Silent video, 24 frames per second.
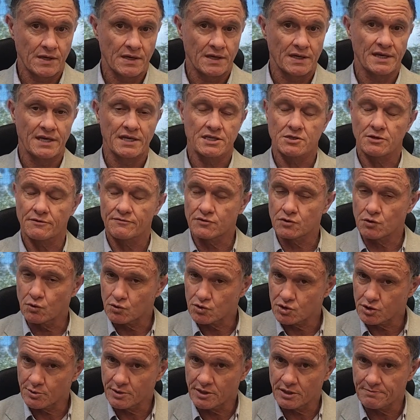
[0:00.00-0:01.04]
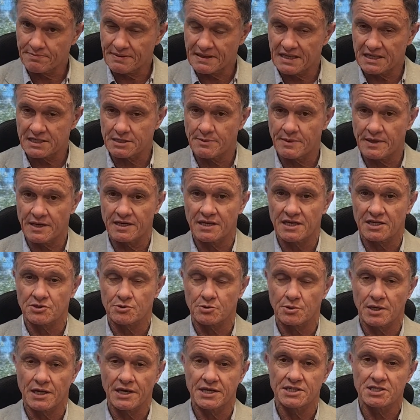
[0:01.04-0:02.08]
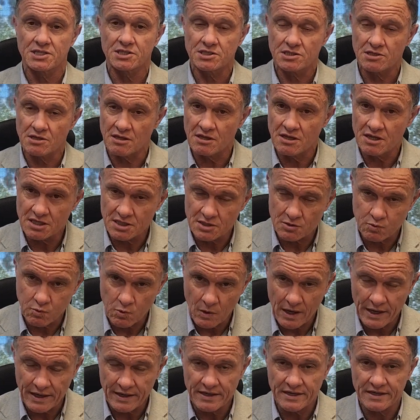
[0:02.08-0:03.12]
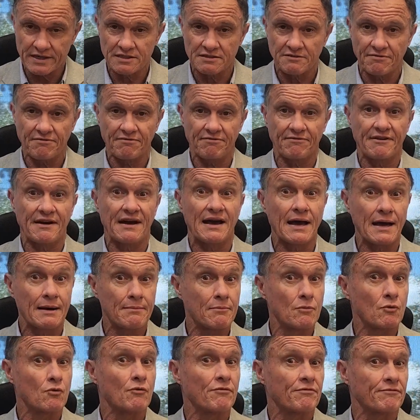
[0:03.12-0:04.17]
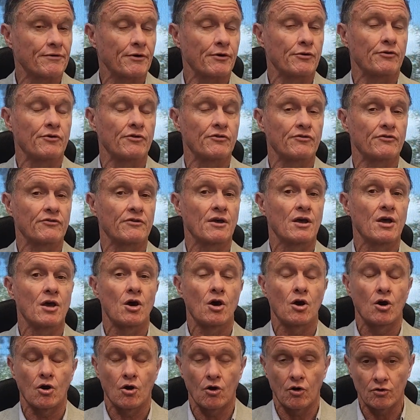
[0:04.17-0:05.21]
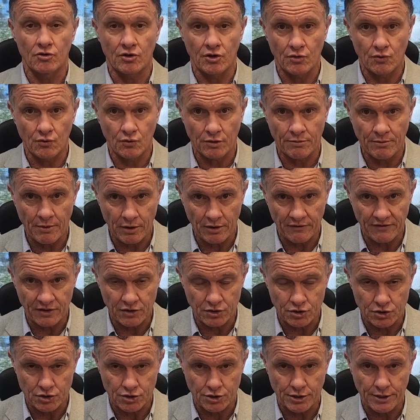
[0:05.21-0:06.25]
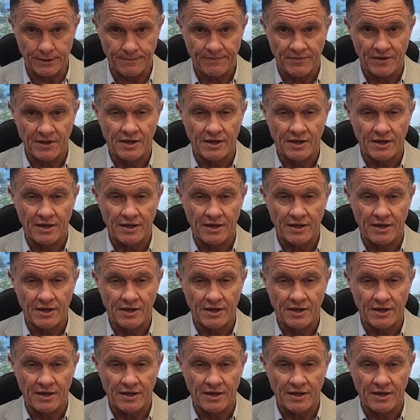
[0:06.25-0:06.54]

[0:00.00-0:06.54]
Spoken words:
Yes, I've talked to you in the past about industrial relations. This one is far more focused on the automotive industry.